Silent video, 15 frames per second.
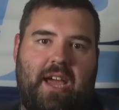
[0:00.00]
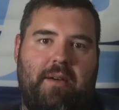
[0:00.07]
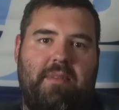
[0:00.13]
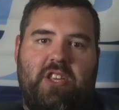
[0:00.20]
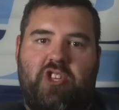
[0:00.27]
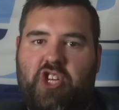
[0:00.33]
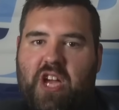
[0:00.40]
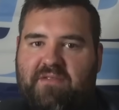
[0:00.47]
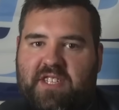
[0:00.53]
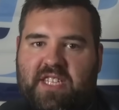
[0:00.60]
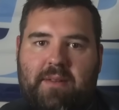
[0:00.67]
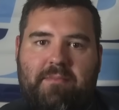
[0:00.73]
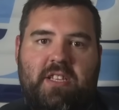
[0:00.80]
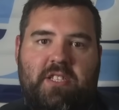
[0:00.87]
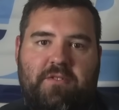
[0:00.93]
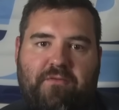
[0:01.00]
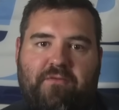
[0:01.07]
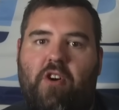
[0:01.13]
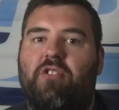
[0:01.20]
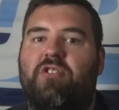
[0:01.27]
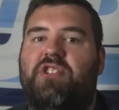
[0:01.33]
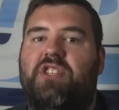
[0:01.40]
I mean, Jeff Simmons'
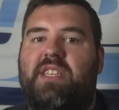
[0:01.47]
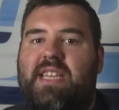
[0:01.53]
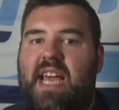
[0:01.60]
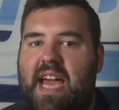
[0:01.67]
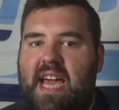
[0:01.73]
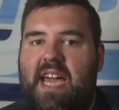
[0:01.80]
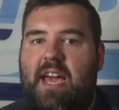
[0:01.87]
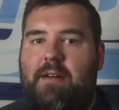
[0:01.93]
first day